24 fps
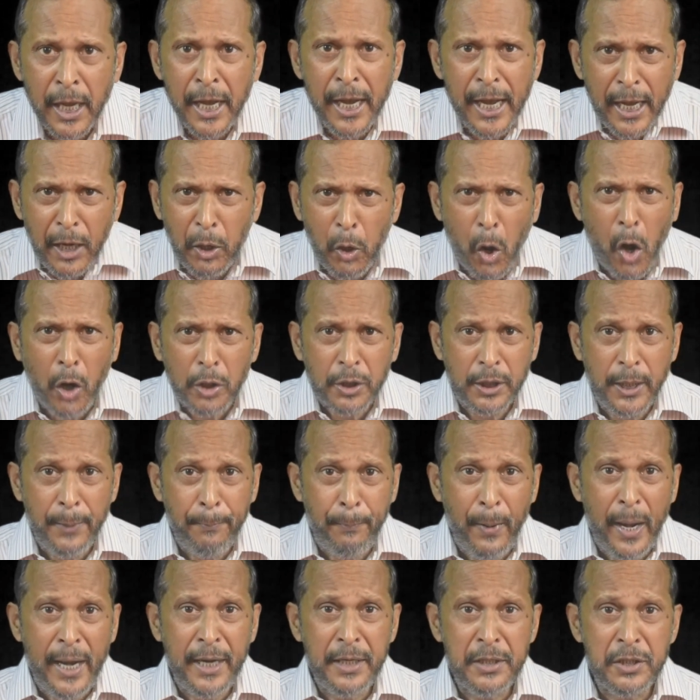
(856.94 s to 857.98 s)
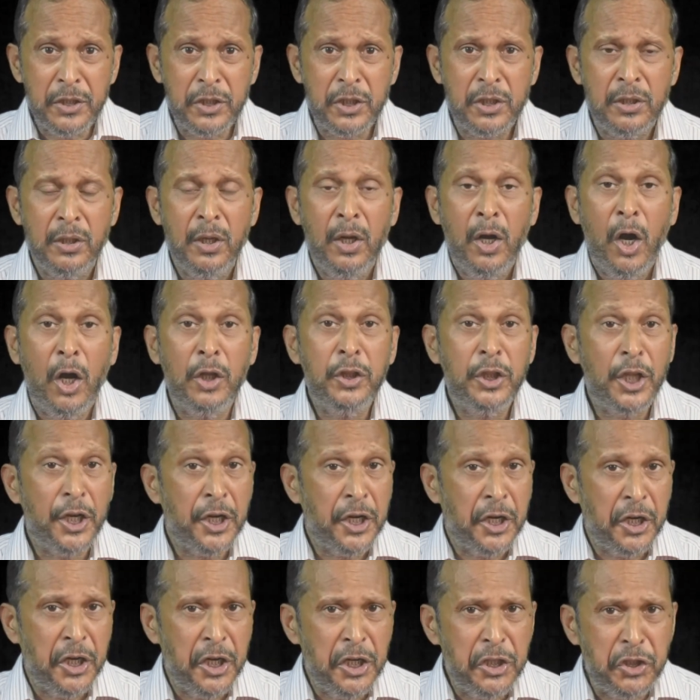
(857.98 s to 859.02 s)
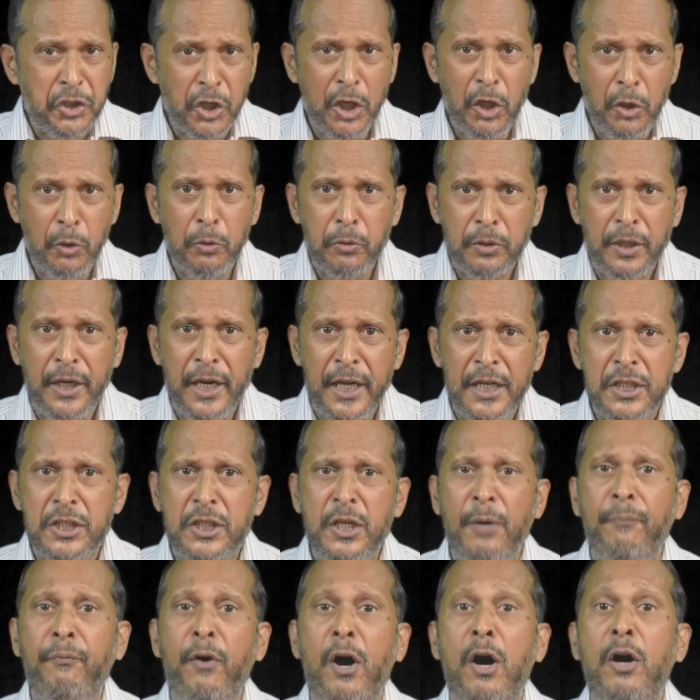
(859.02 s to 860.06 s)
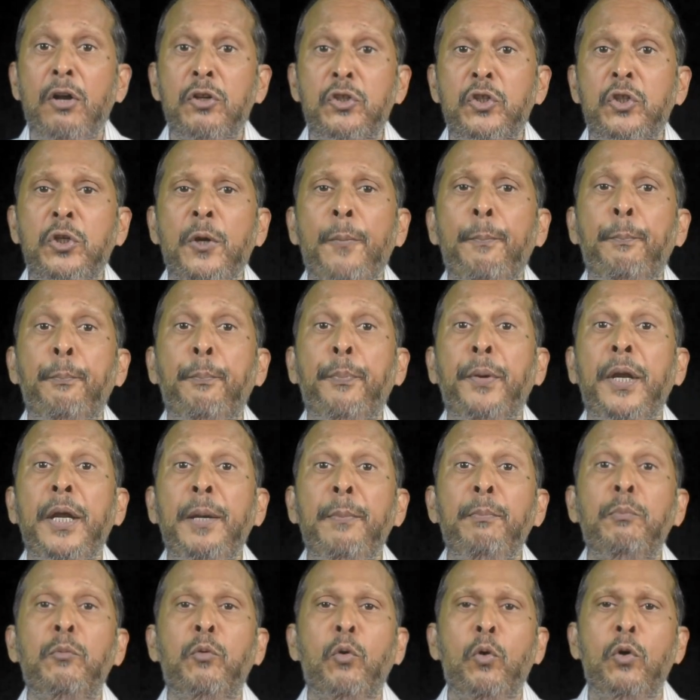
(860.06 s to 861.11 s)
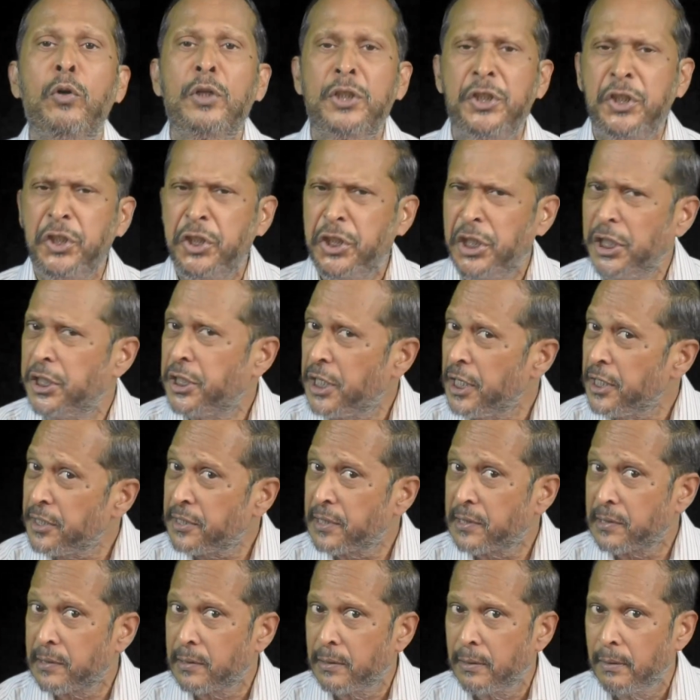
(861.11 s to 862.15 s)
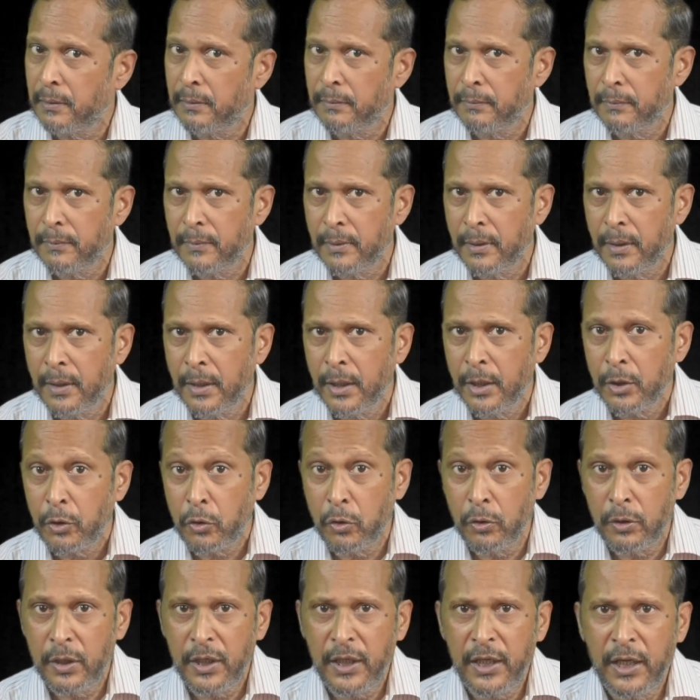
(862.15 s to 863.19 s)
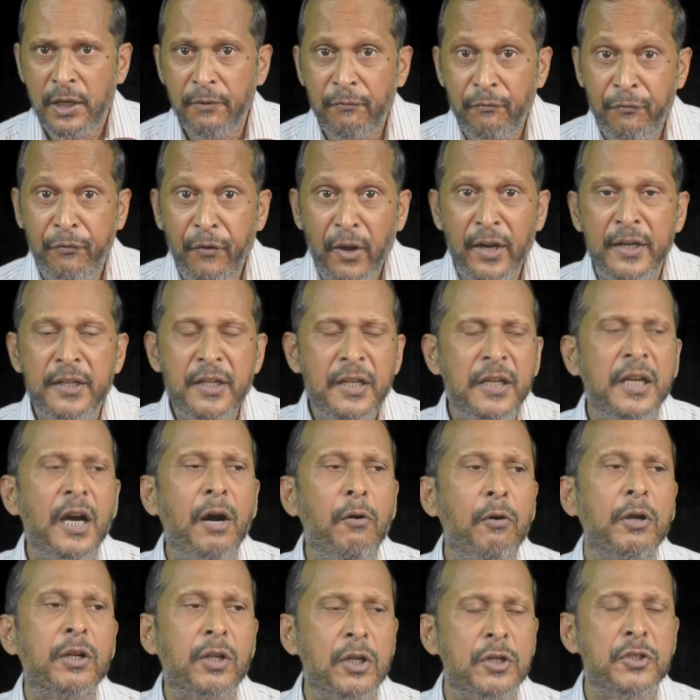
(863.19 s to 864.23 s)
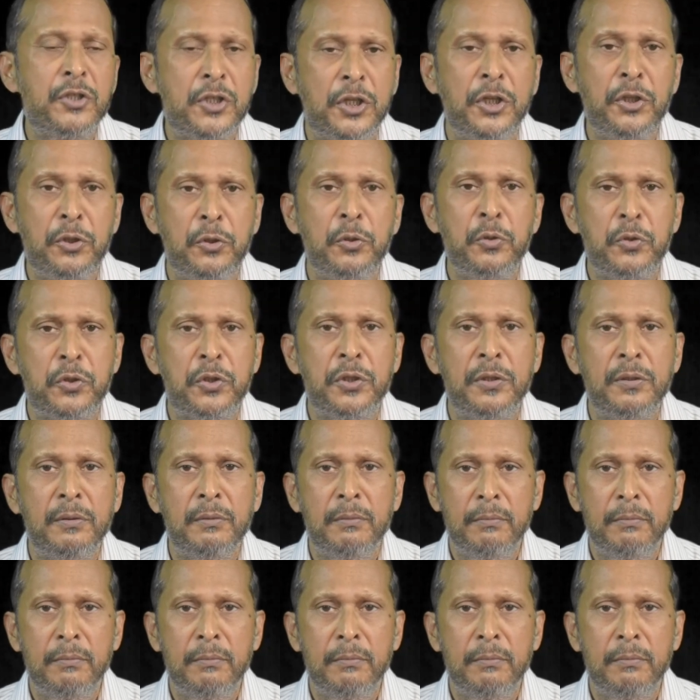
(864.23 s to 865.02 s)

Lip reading: A lot depends on the resoluteness of our Supreme Court judges to defend our Constitution.